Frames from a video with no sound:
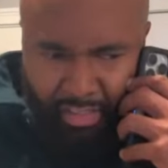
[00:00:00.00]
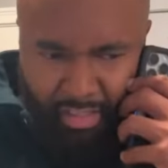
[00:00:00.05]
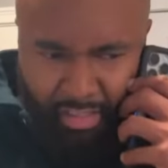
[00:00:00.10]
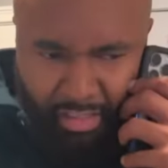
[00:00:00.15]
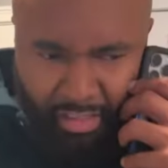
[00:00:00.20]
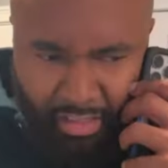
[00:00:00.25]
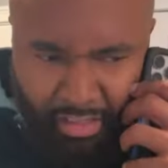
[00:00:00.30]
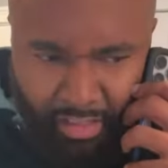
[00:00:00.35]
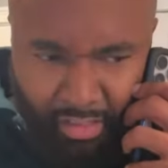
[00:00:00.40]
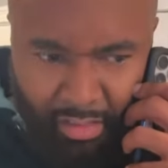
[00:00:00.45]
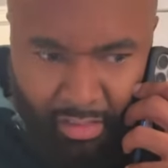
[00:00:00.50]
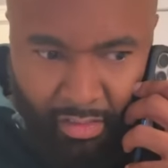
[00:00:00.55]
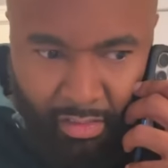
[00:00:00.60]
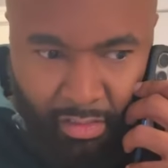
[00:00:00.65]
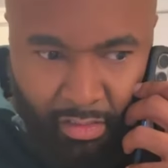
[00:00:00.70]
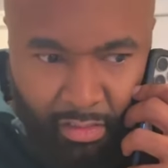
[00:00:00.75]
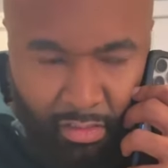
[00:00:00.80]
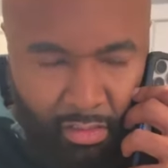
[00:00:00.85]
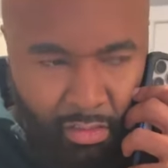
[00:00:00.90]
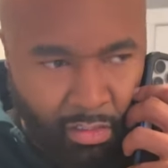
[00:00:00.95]
mm.
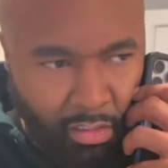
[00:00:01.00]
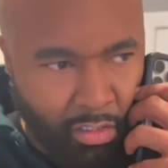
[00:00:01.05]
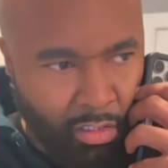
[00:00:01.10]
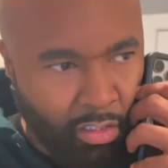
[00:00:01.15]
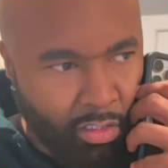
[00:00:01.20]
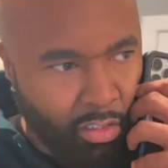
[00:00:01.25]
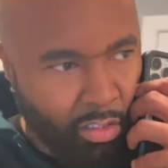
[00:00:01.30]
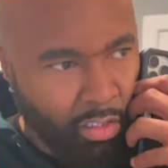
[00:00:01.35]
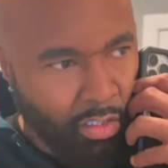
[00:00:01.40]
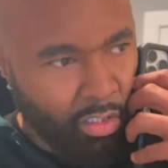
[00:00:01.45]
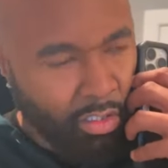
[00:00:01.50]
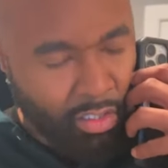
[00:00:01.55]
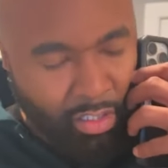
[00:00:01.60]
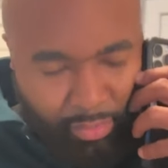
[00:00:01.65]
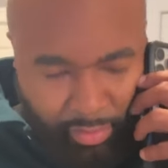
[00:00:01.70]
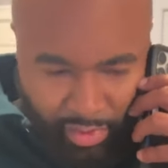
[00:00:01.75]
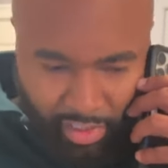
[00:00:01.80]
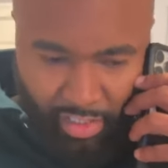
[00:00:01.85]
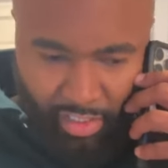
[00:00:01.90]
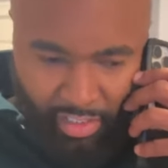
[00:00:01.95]

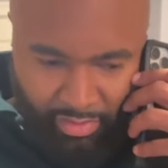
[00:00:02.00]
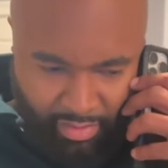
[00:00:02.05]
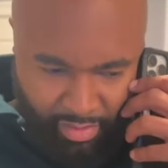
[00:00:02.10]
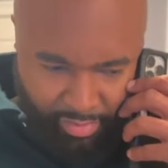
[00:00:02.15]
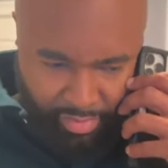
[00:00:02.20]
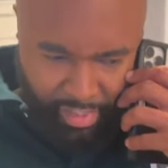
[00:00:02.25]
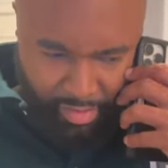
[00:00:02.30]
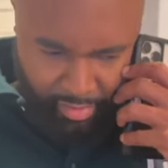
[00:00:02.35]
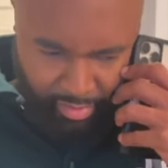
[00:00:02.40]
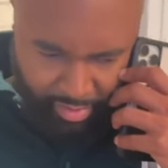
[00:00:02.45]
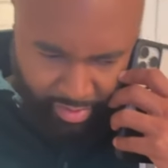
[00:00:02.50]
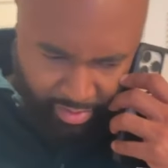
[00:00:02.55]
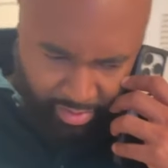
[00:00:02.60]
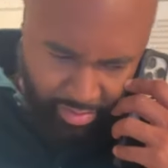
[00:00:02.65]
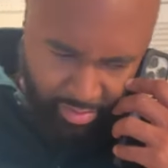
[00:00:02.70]
Let me call you right back, bro.